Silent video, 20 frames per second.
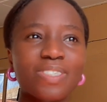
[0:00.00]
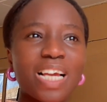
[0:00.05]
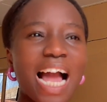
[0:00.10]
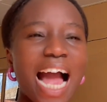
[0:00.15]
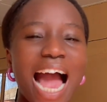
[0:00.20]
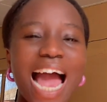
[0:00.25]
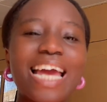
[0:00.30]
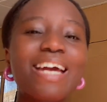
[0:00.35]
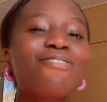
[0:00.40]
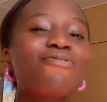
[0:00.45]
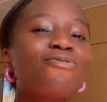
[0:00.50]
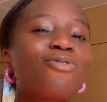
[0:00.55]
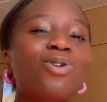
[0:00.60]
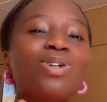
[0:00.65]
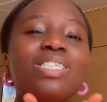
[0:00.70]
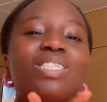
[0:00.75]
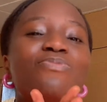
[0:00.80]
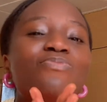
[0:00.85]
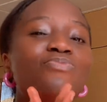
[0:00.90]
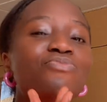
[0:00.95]
I
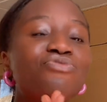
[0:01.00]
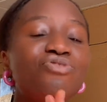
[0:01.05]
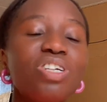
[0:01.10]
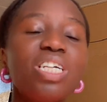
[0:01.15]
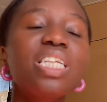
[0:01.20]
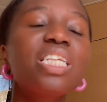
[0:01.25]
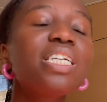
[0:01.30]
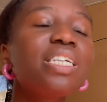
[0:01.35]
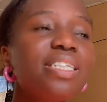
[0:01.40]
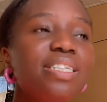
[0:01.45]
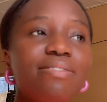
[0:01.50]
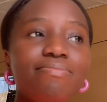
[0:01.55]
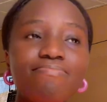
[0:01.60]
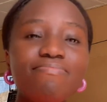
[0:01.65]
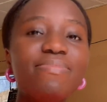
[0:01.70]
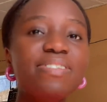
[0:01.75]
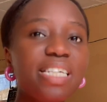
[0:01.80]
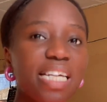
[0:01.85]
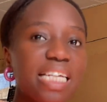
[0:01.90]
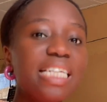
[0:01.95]
was really
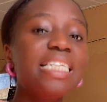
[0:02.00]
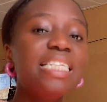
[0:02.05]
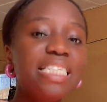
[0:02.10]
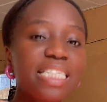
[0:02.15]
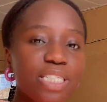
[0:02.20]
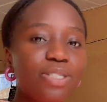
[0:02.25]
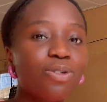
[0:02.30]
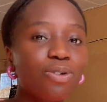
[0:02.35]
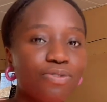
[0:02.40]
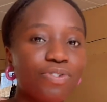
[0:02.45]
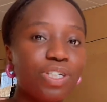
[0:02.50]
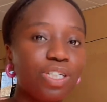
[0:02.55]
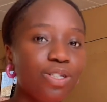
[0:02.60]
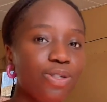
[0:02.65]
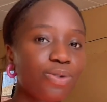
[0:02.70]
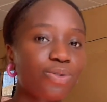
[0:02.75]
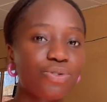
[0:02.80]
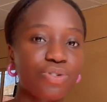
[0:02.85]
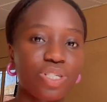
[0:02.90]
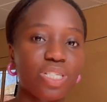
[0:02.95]
in need of a
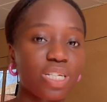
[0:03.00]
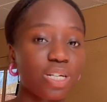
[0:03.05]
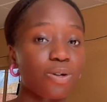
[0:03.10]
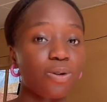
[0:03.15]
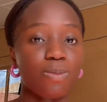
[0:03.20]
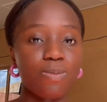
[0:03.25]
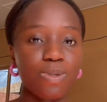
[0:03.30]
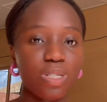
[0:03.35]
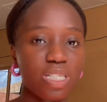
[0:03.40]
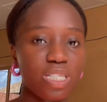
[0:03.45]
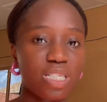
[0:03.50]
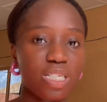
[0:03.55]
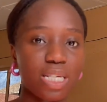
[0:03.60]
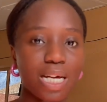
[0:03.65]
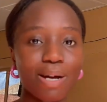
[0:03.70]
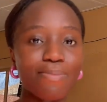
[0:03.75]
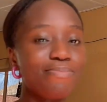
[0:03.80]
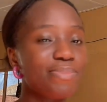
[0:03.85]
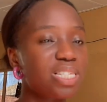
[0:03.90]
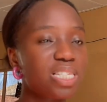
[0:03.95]
new Christian community,
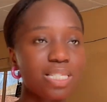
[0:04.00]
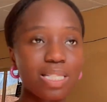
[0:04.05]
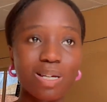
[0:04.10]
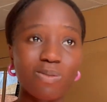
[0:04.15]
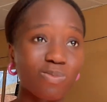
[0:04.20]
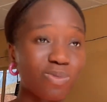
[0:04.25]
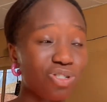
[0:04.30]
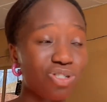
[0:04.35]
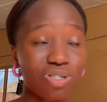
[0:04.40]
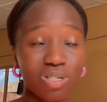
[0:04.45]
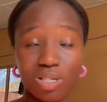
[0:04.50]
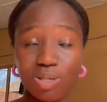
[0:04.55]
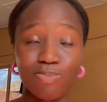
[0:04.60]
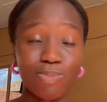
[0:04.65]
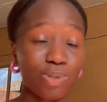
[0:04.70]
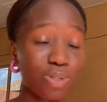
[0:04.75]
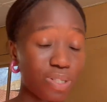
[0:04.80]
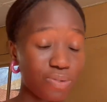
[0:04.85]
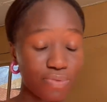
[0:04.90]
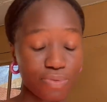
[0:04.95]
and meeting them was just
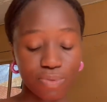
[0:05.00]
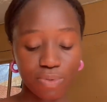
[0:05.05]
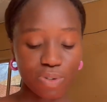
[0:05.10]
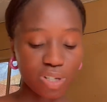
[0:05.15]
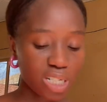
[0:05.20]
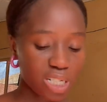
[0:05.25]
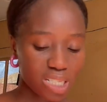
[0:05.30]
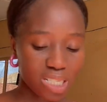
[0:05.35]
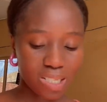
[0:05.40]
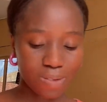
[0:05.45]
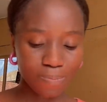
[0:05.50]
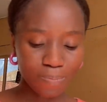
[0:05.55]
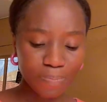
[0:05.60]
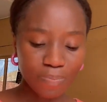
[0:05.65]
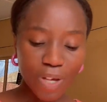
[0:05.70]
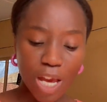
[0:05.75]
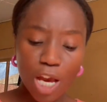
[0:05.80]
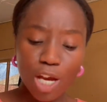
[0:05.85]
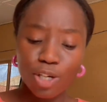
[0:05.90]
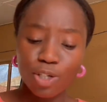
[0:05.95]
beautiful, honestly.
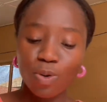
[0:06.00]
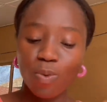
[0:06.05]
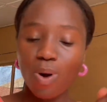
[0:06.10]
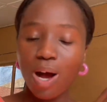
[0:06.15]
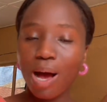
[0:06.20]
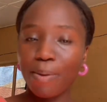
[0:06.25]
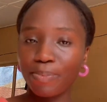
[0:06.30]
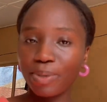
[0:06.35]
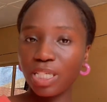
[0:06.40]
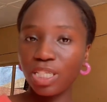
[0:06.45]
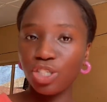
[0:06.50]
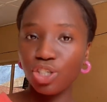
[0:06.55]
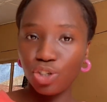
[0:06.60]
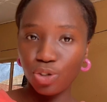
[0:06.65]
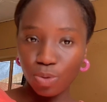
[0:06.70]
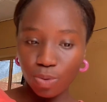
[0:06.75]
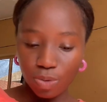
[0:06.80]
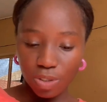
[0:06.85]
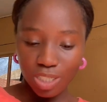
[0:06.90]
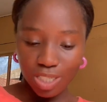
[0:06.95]
So what happened in
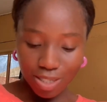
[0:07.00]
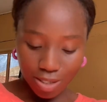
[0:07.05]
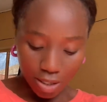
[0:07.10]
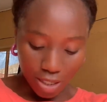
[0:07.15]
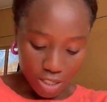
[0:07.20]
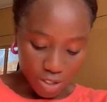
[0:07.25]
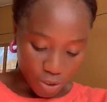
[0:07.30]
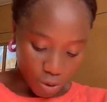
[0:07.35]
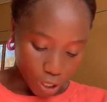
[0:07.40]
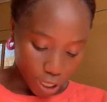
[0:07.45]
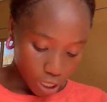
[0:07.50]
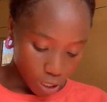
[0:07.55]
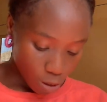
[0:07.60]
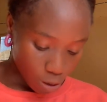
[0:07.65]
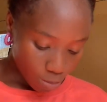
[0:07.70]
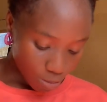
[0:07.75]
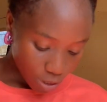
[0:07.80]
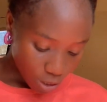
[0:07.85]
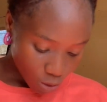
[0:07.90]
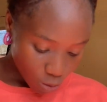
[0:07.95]
June? The sun is already
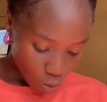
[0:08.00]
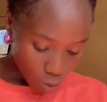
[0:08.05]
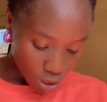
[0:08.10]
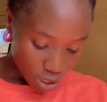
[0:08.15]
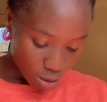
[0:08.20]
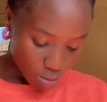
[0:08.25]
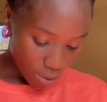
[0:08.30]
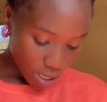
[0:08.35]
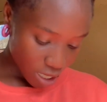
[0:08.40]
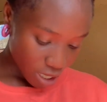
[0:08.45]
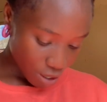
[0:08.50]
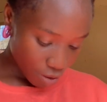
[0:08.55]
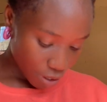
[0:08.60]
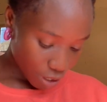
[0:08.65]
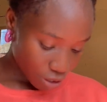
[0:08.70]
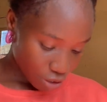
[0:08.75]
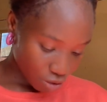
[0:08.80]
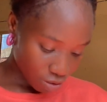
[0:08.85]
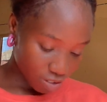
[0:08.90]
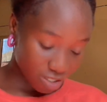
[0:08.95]
coming towards my
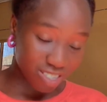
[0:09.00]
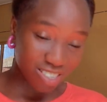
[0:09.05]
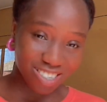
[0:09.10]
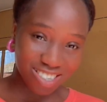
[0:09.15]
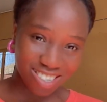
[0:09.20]
direction.